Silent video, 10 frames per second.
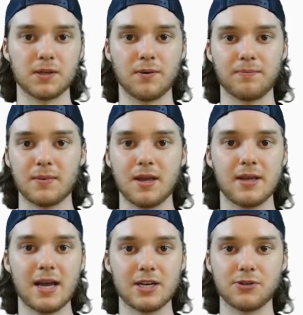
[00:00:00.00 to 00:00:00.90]
So
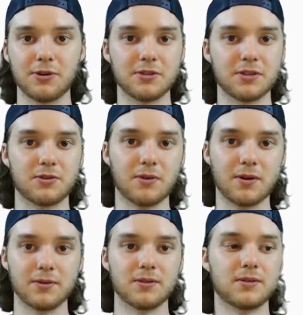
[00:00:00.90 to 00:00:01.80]
yeah, enjoy using
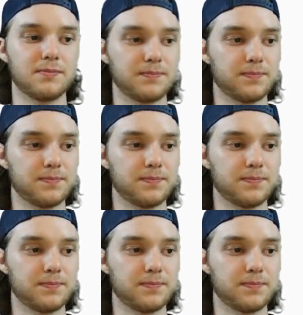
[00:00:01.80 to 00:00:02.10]
shortcodes.